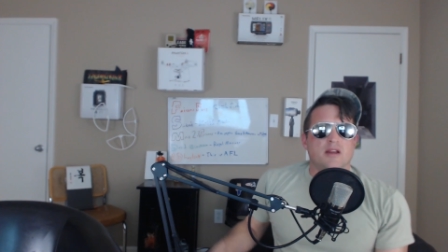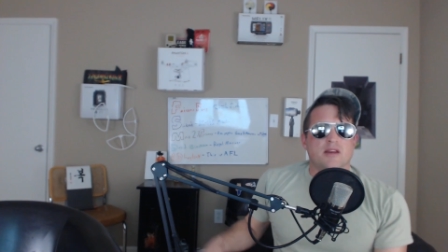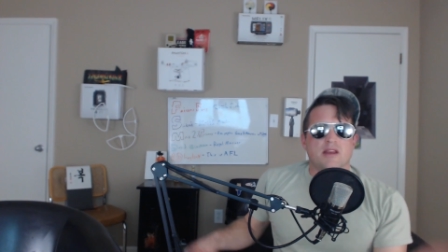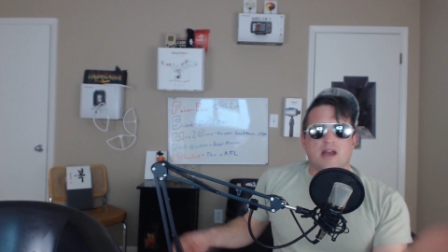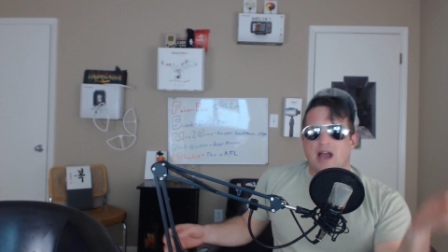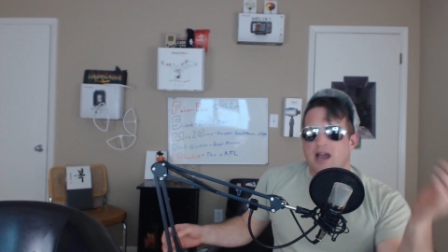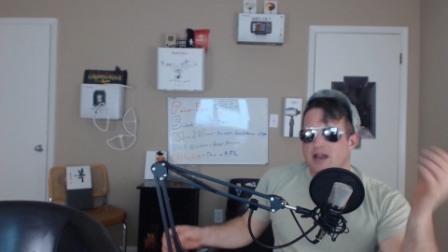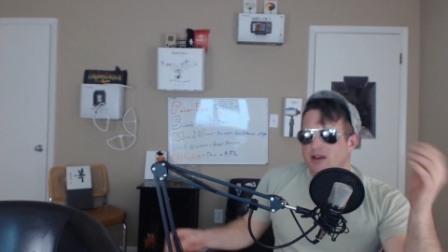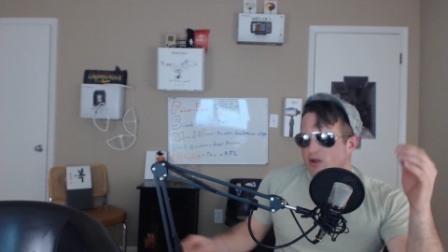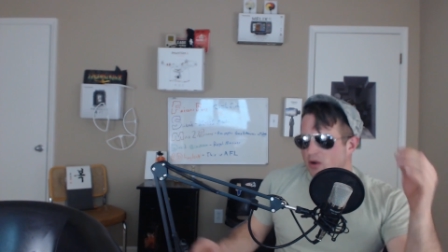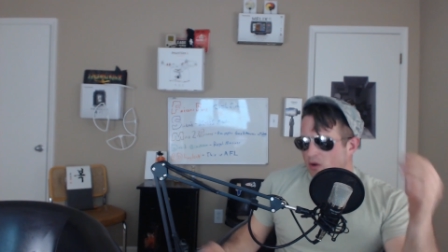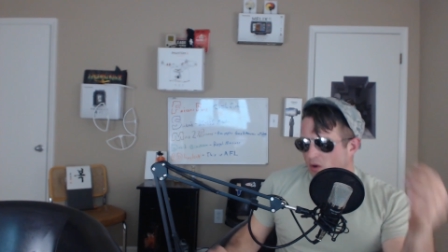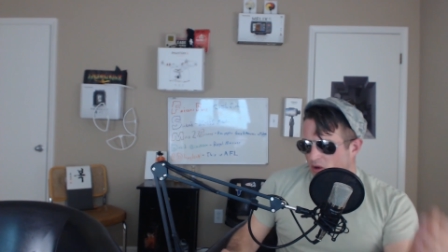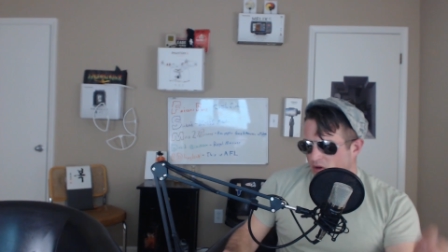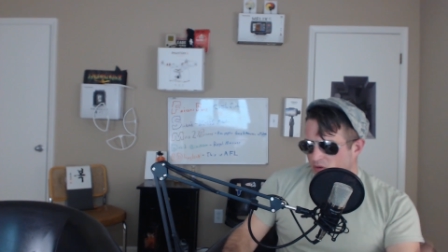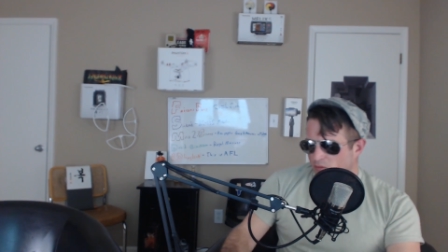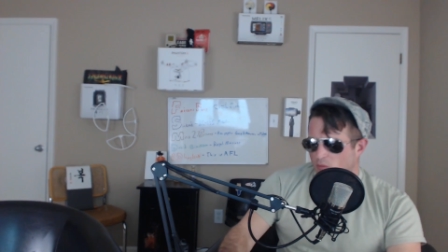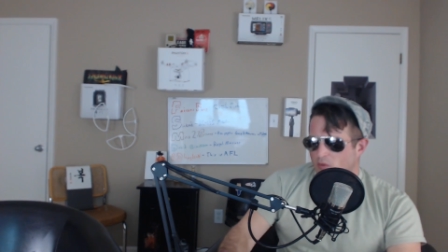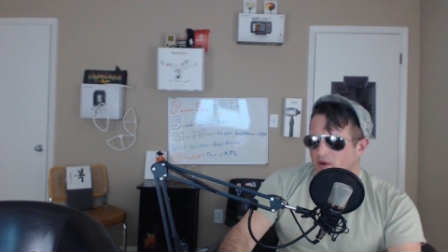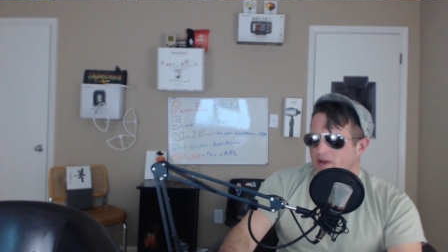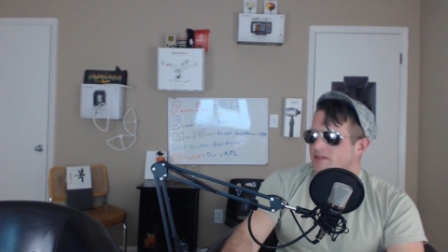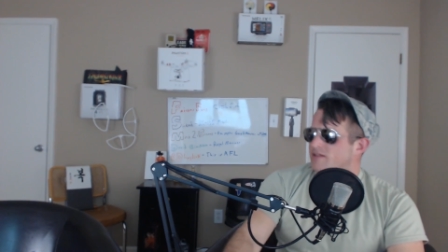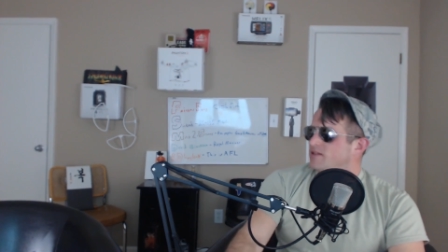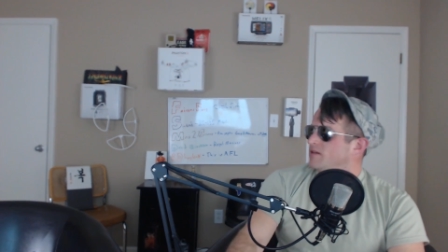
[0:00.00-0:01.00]
I go on
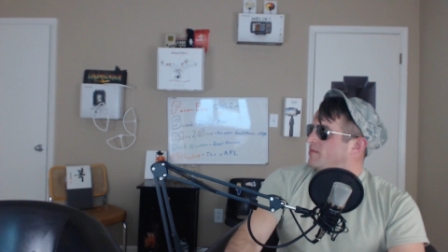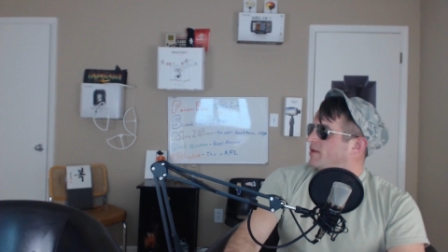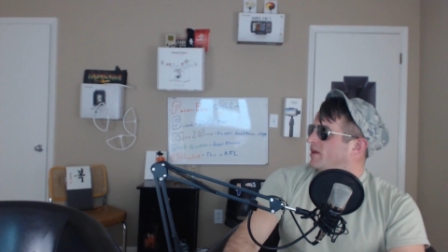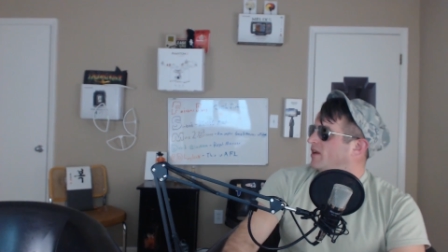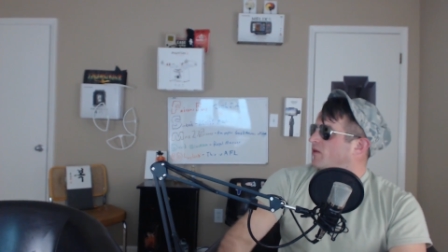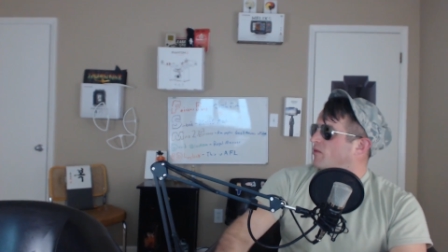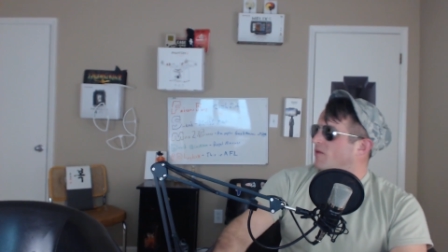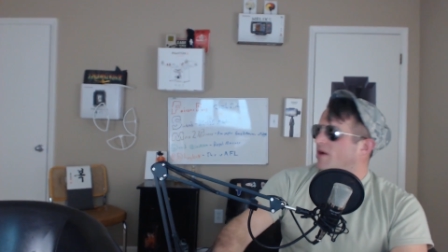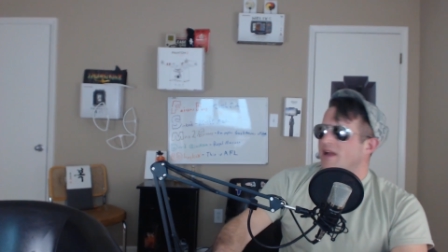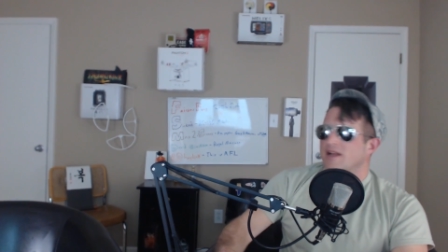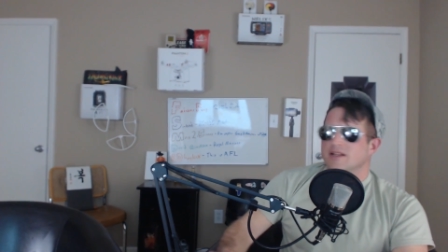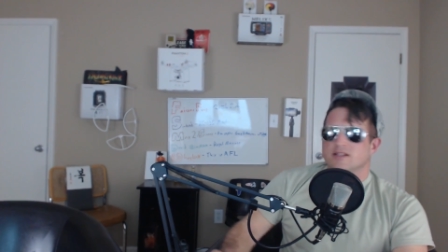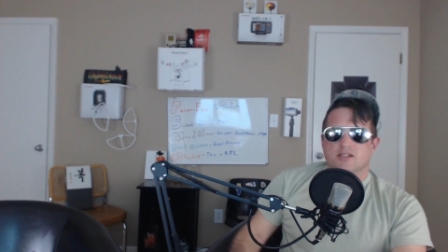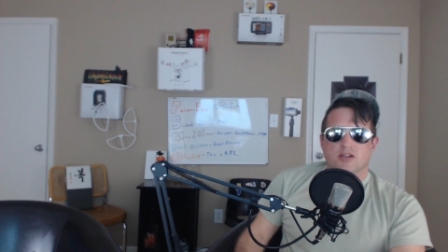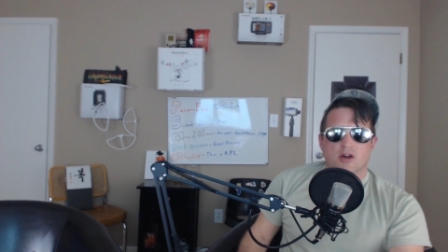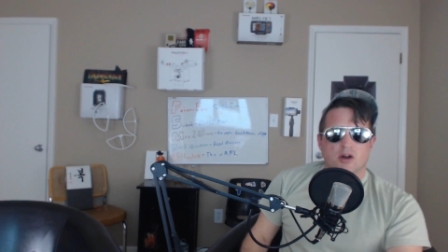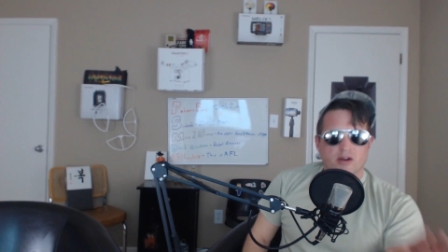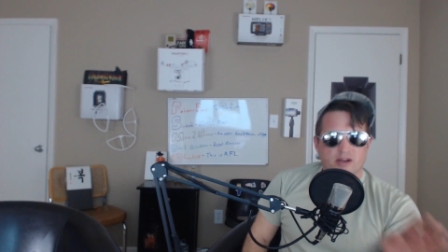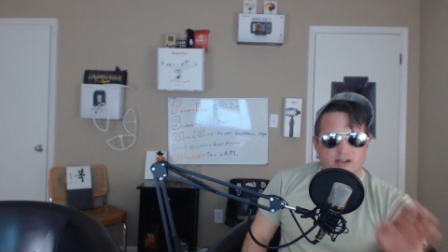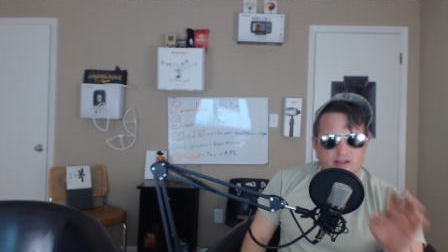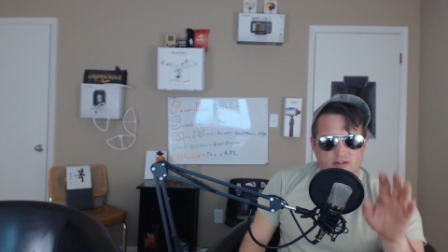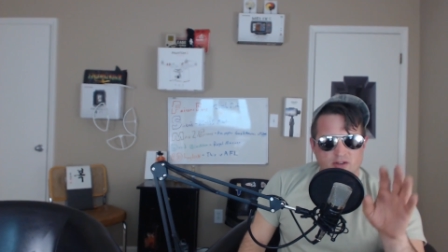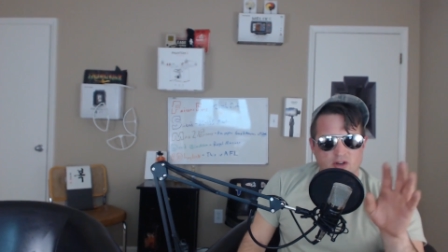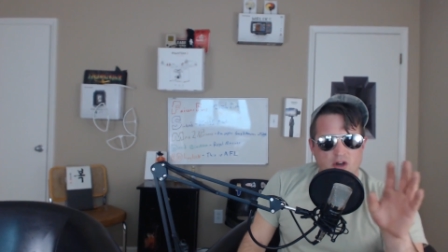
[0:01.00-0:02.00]
way too many rants. Y'all,
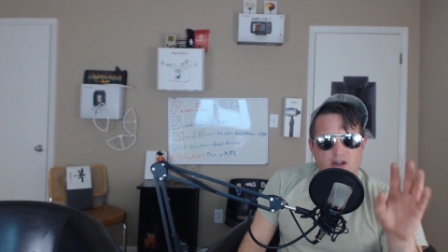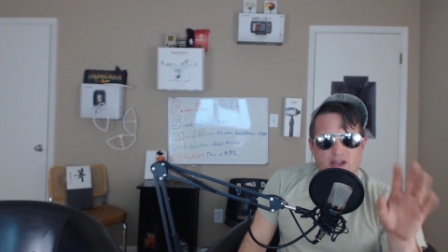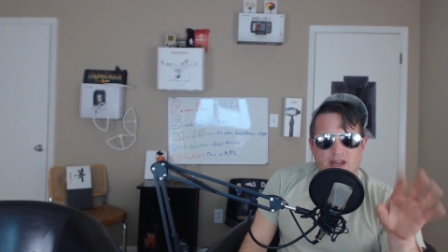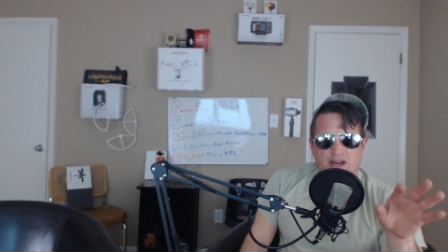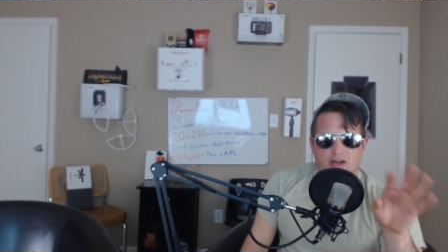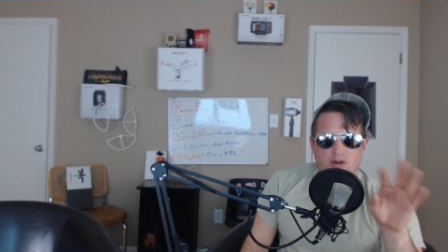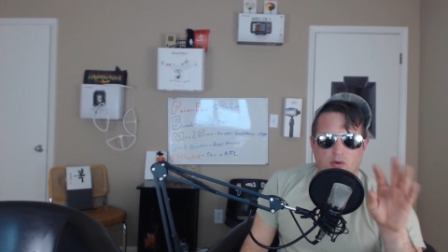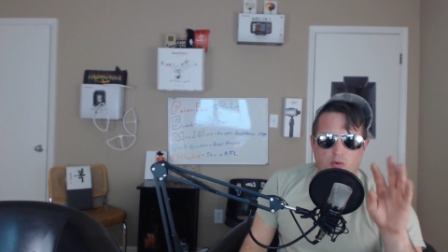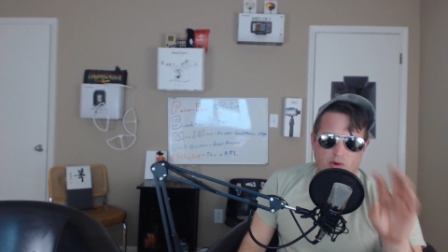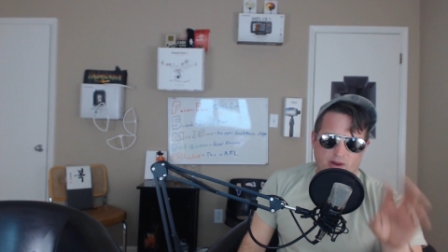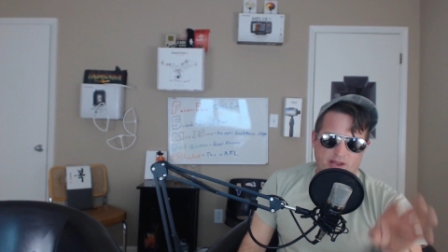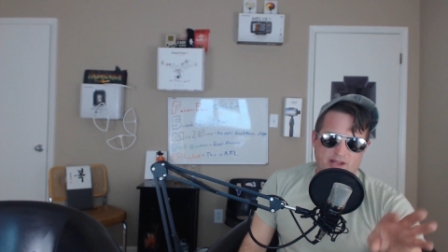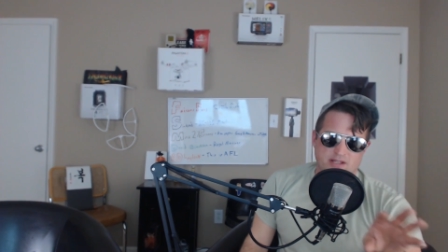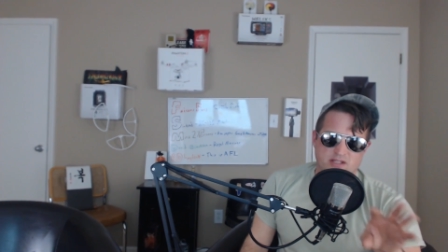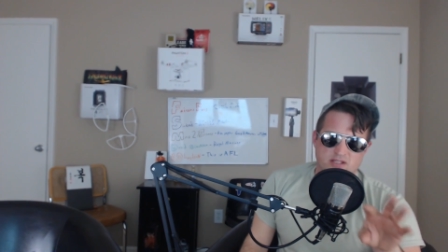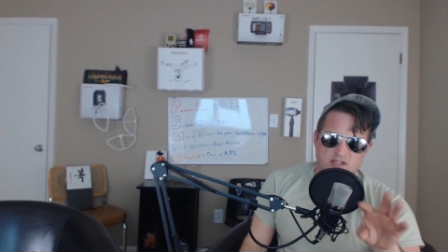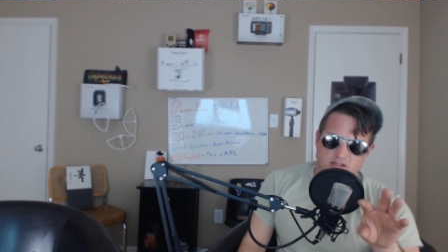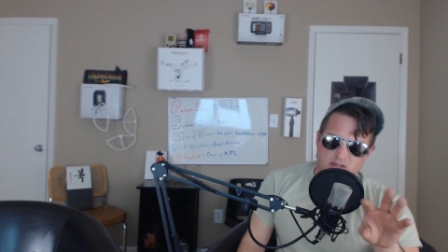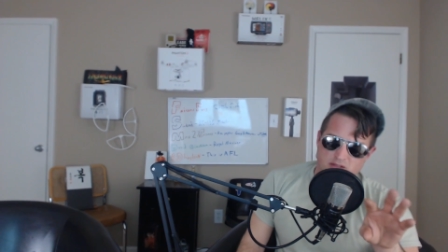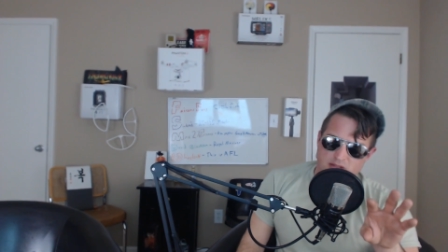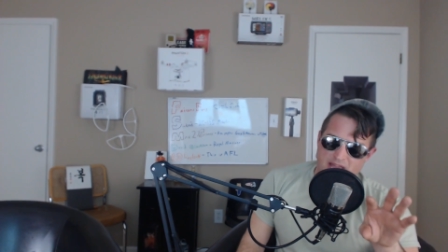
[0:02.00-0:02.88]
y'all got to quit